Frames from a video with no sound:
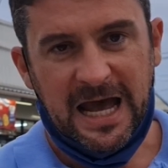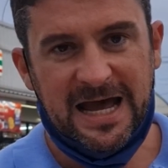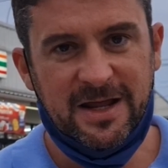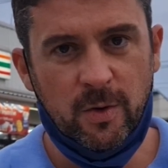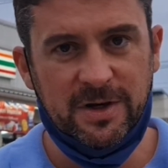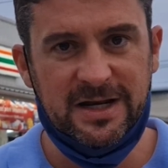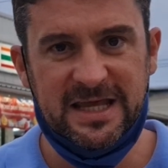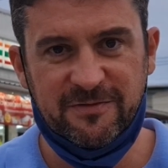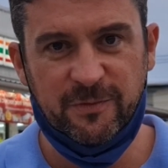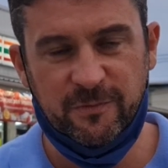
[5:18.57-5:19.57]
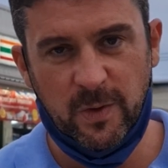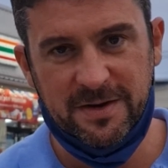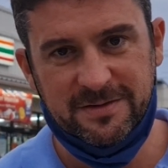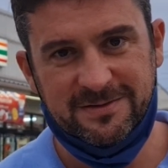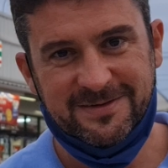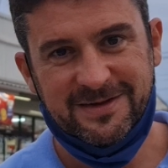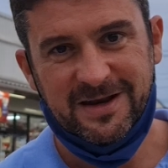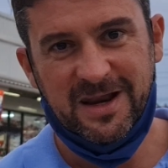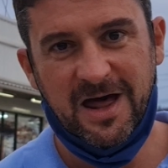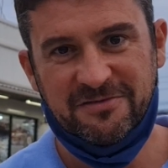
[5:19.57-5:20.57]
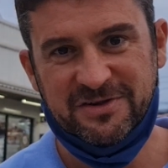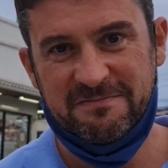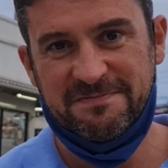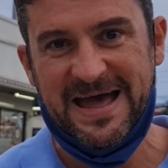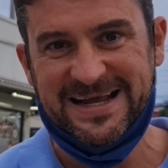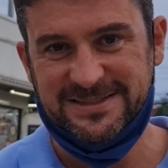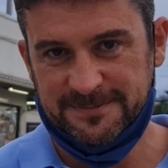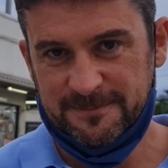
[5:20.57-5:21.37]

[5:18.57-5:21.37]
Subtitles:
And I want to leave with one lasting fact.